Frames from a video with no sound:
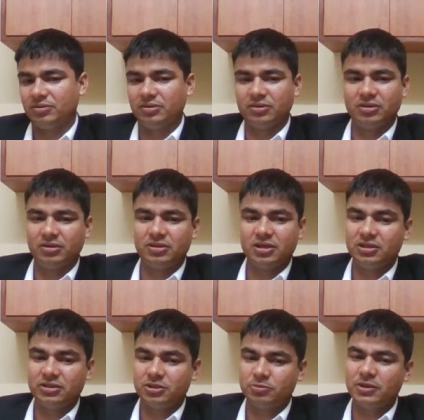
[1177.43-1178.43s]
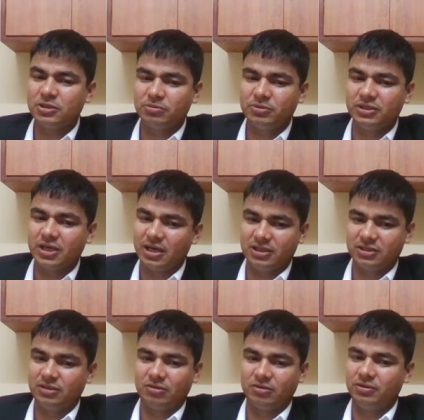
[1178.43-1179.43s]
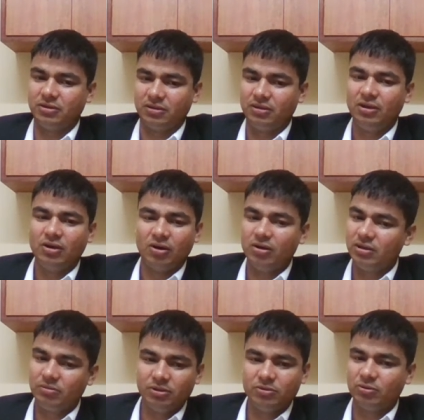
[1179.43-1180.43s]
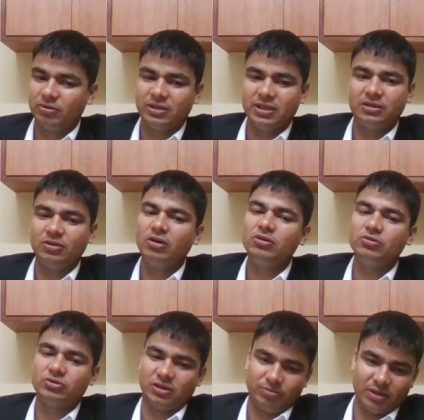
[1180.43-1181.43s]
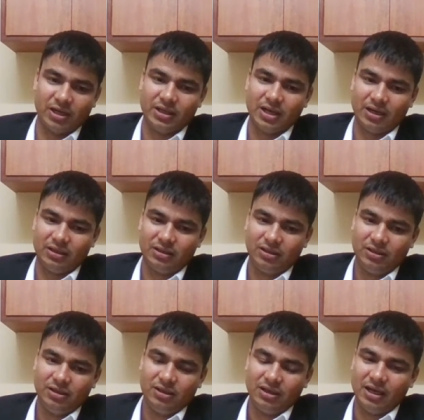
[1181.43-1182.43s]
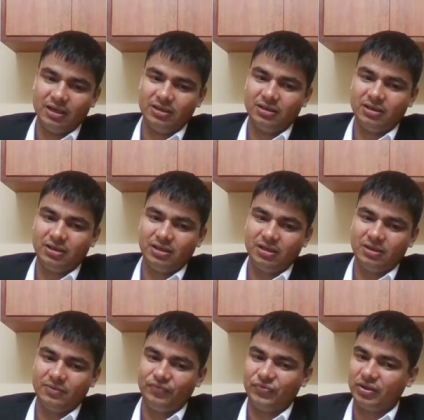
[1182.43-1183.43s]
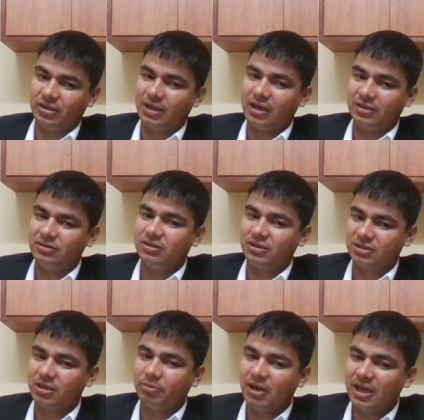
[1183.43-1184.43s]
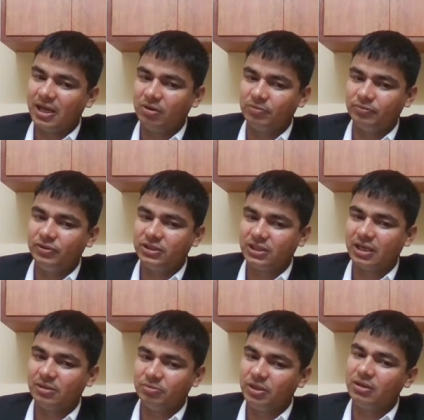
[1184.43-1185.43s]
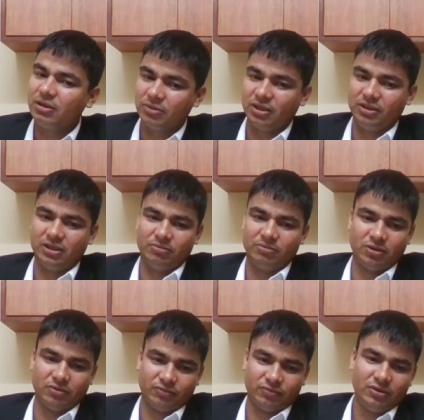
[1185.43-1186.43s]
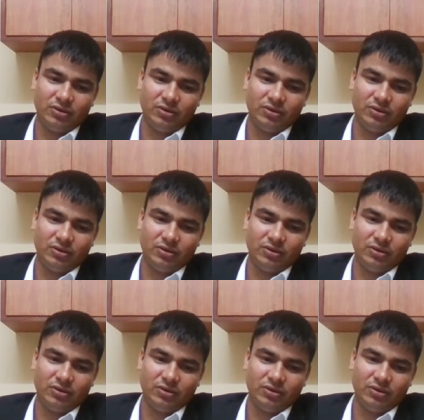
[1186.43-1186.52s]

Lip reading: there is a specific direction of the honorable court that not to supply that, and and supplying of which can become contempt of